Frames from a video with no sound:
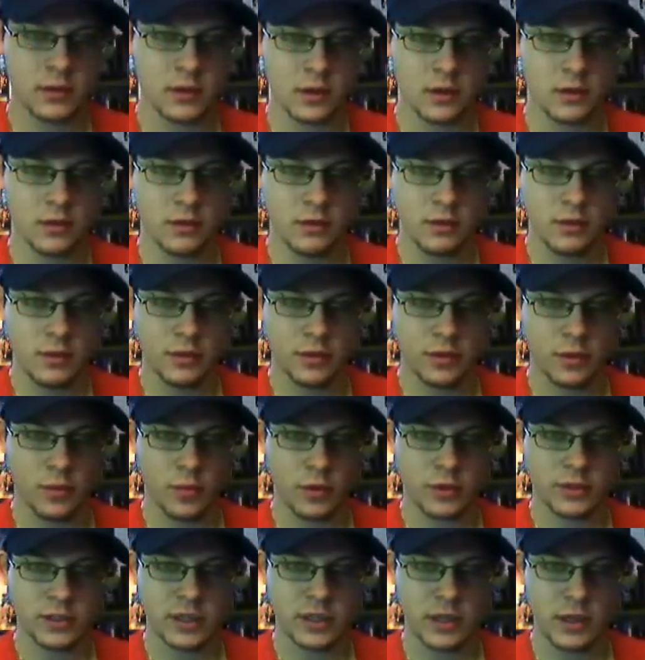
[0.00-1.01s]
You know, the
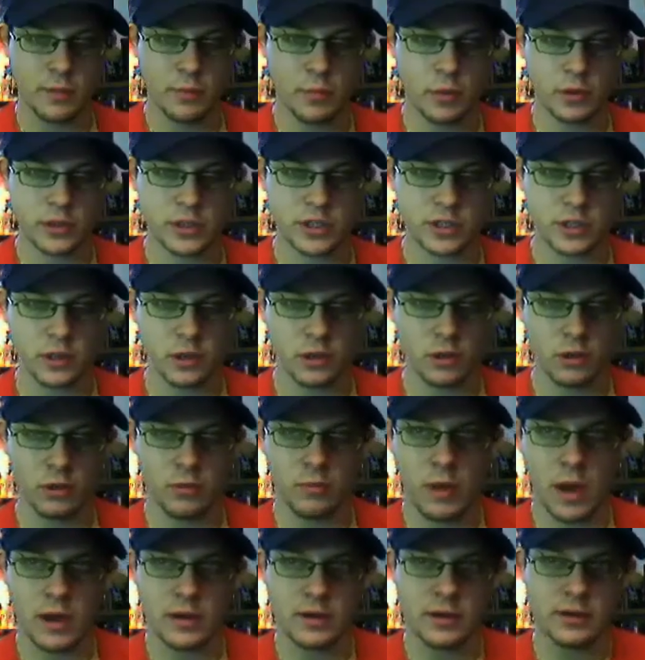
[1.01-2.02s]
ones that you push the
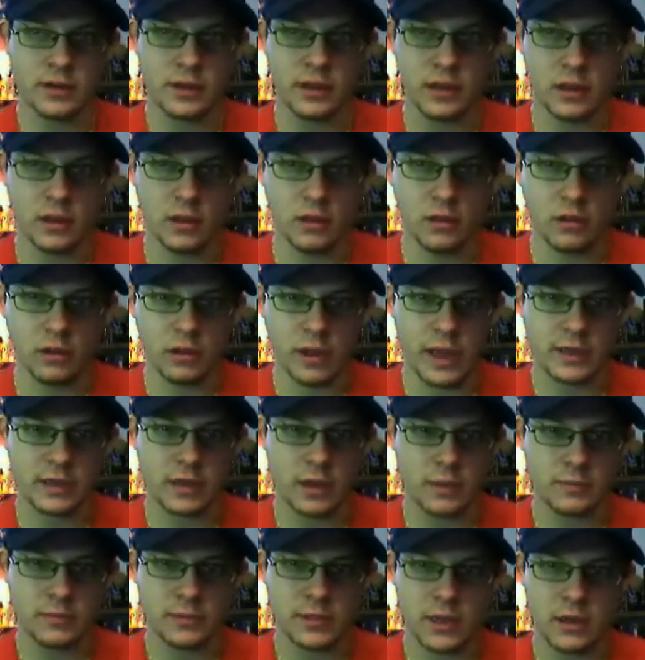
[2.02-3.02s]
little button and the little
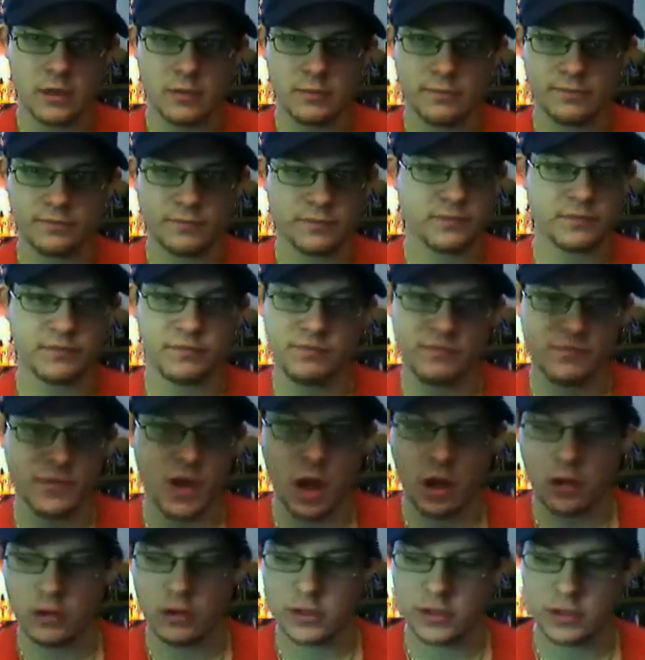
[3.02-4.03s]
lead comes out.
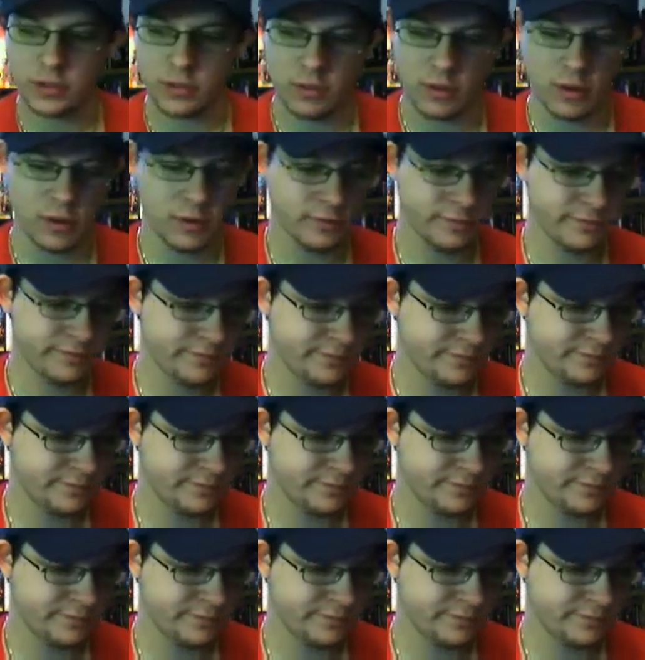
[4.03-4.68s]
Dollar store.